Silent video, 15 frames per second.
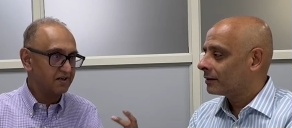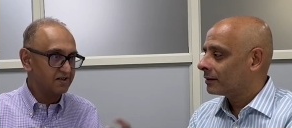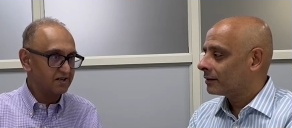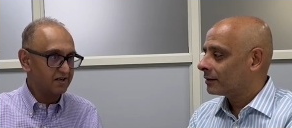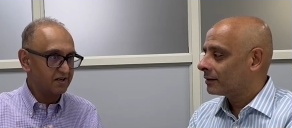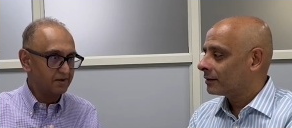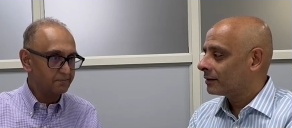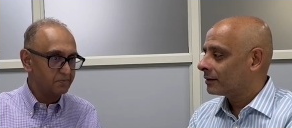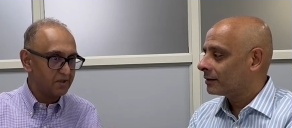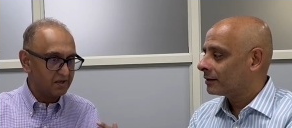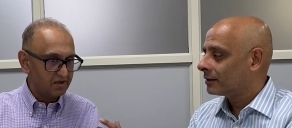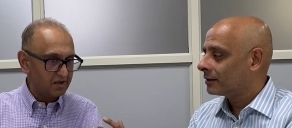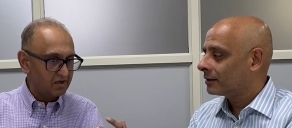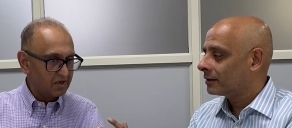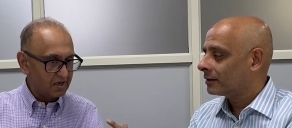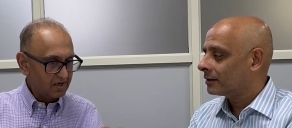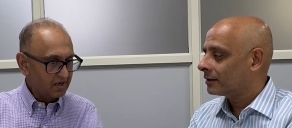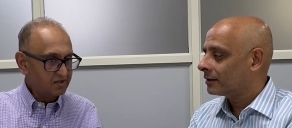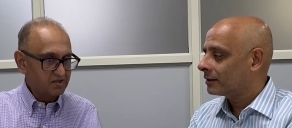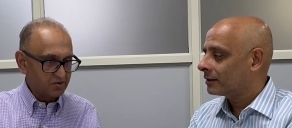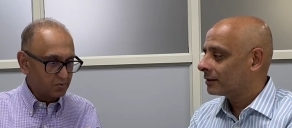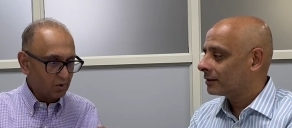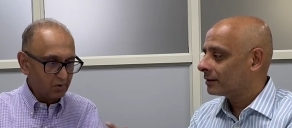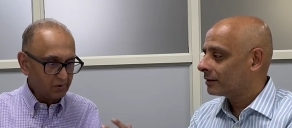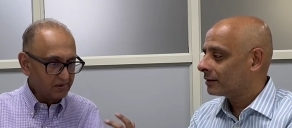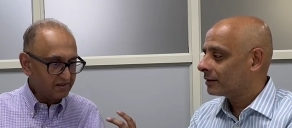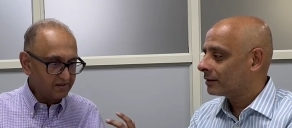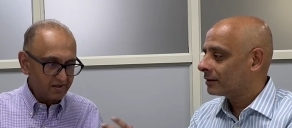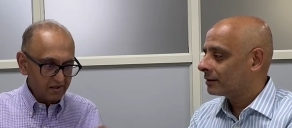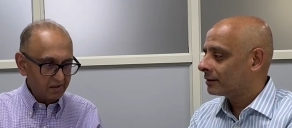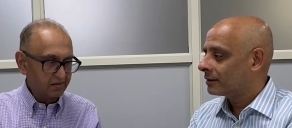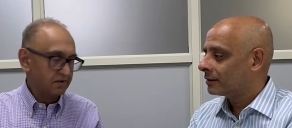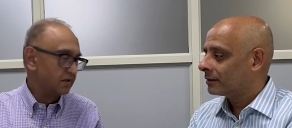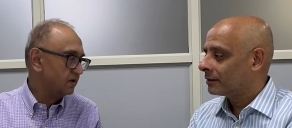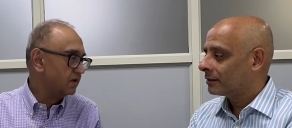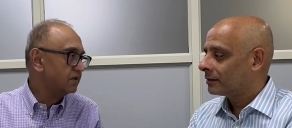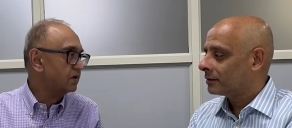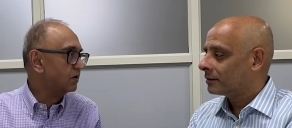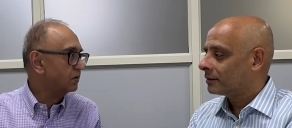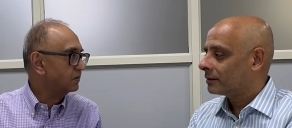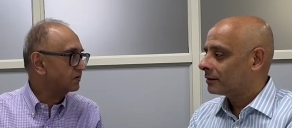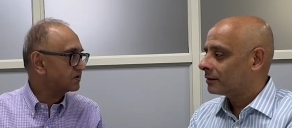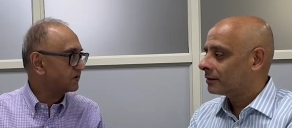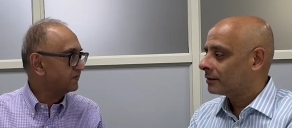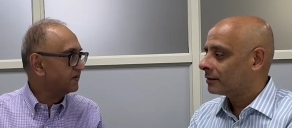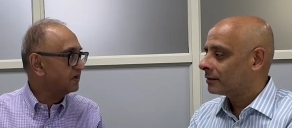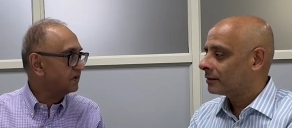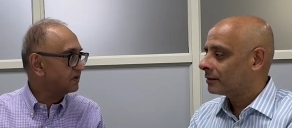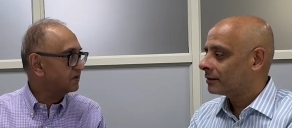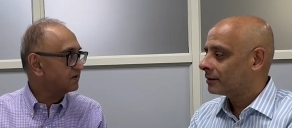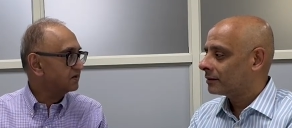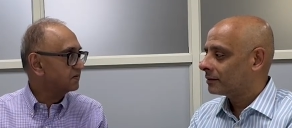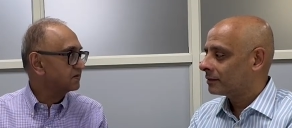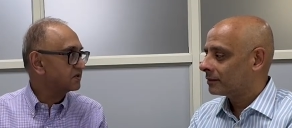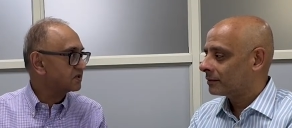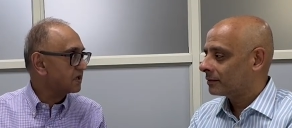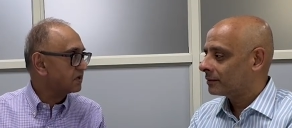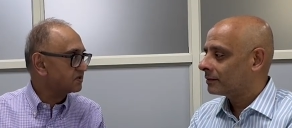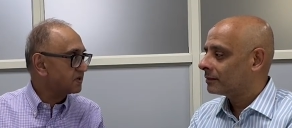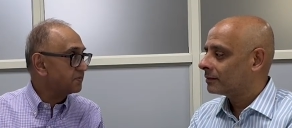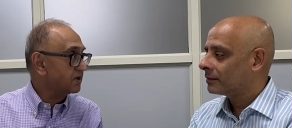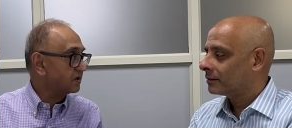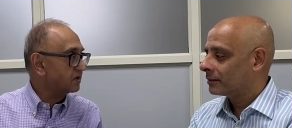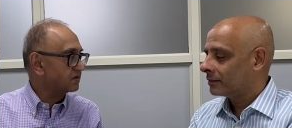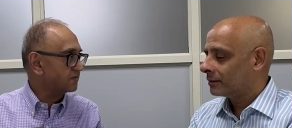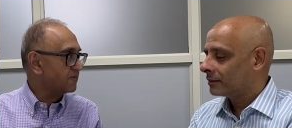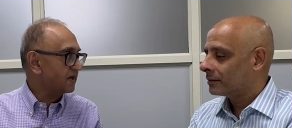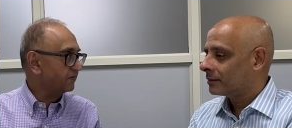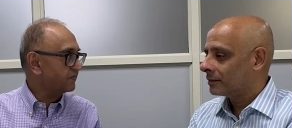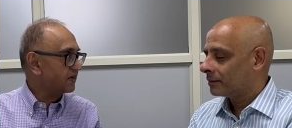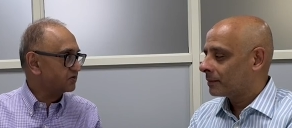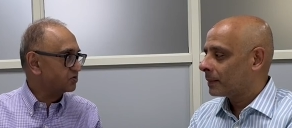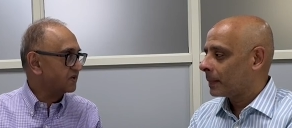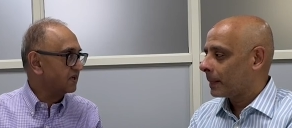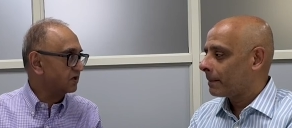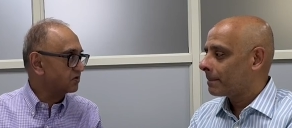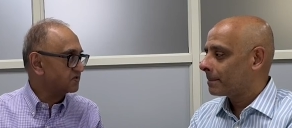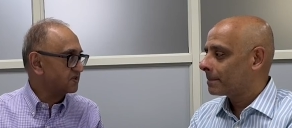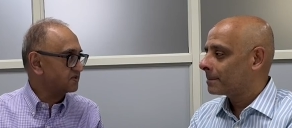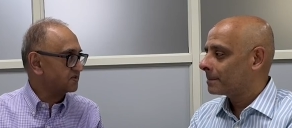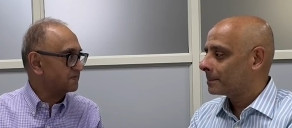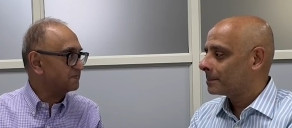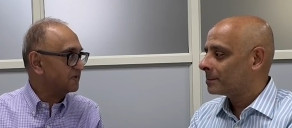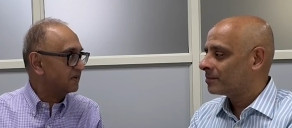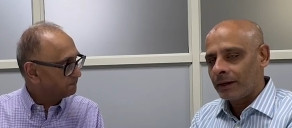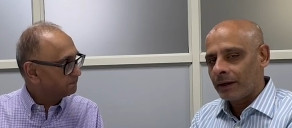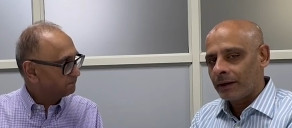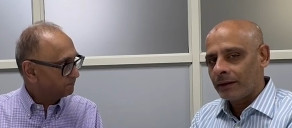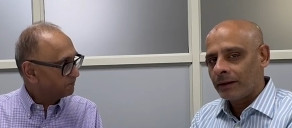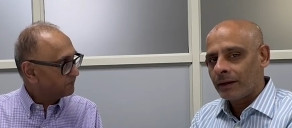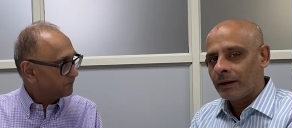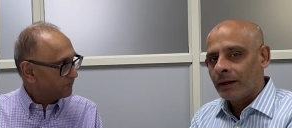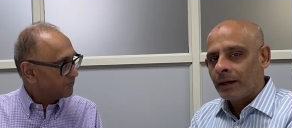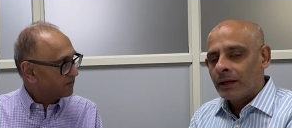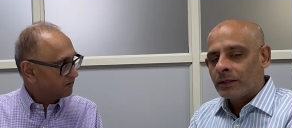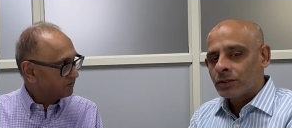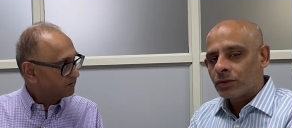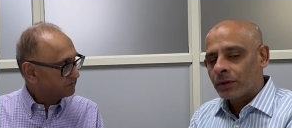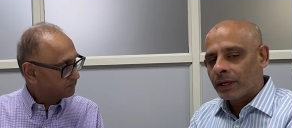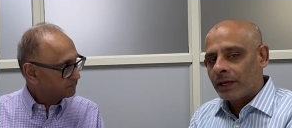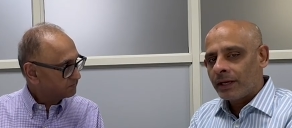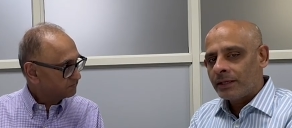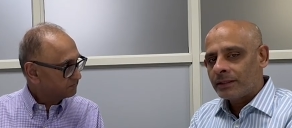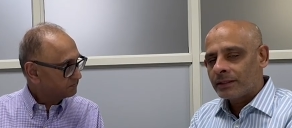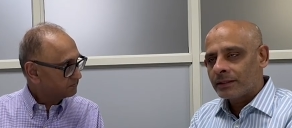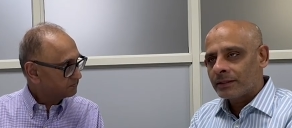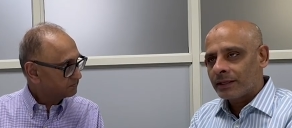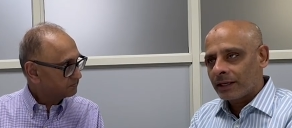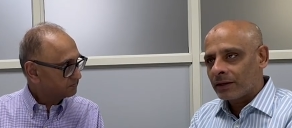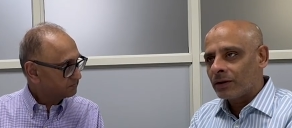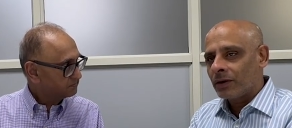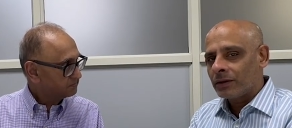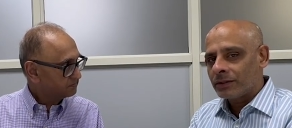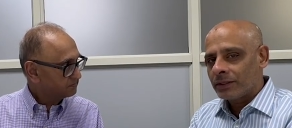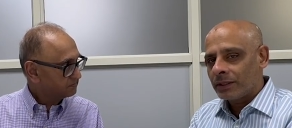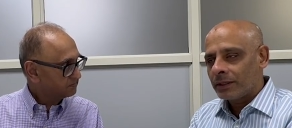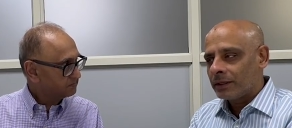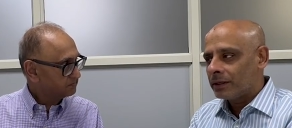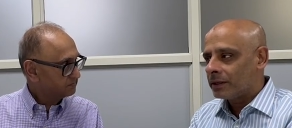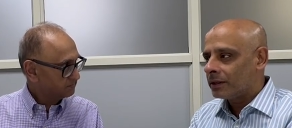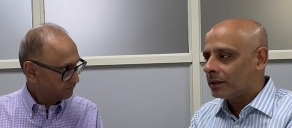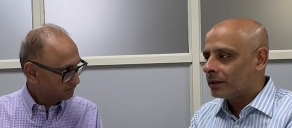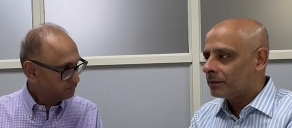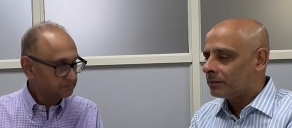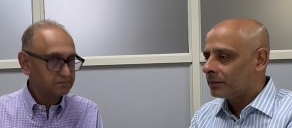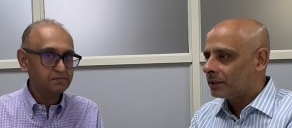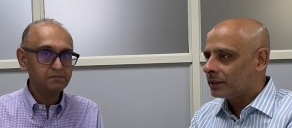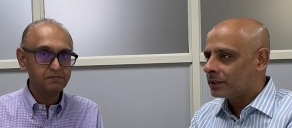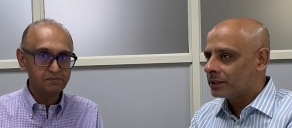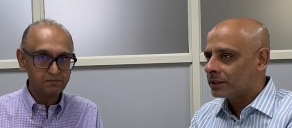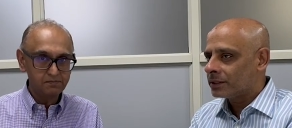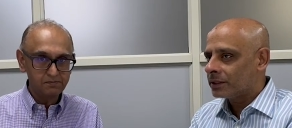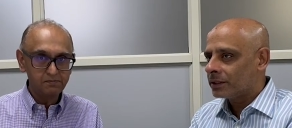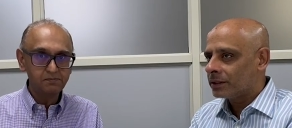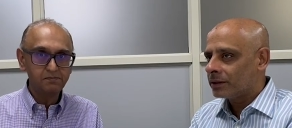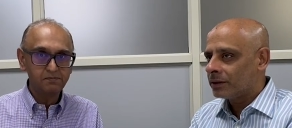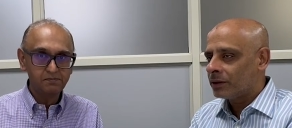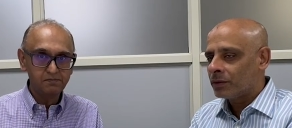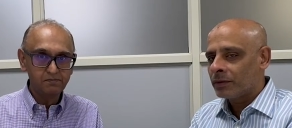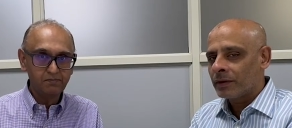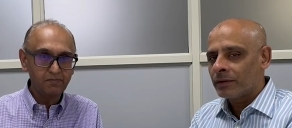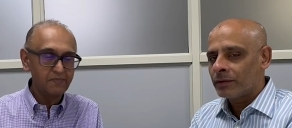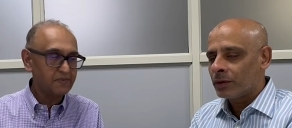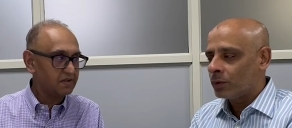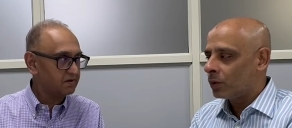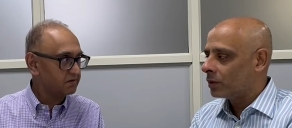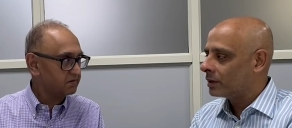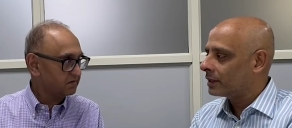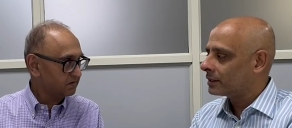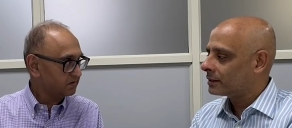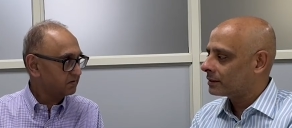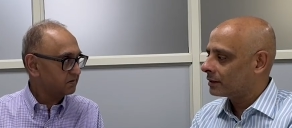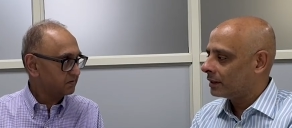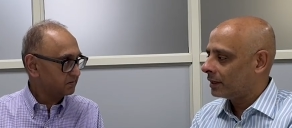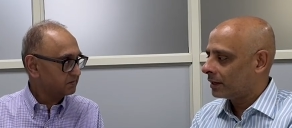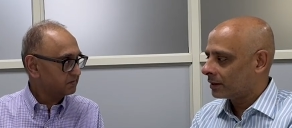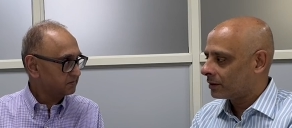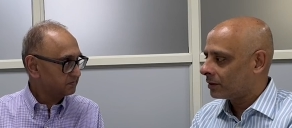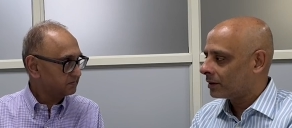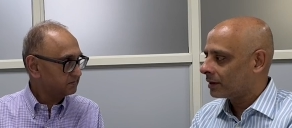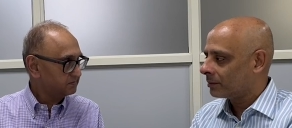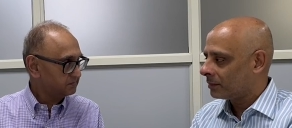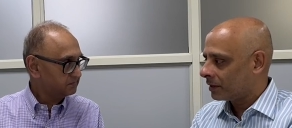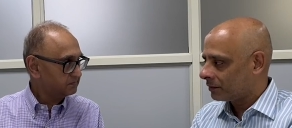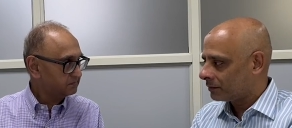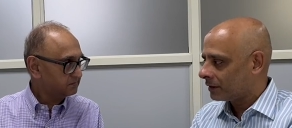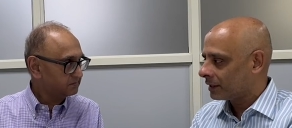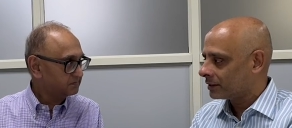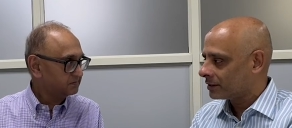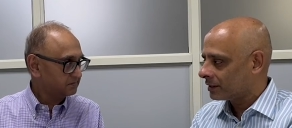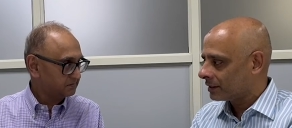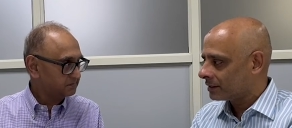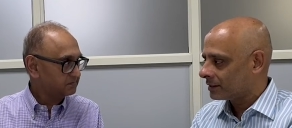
Speaker 1: and um, its role in the in the whole sort of Indian semiconductor manufacturing ecosystem.
Speaker 2: Yeah. So Kaynes Technology uh, is uh, you know one of the oldest electronic manufacturing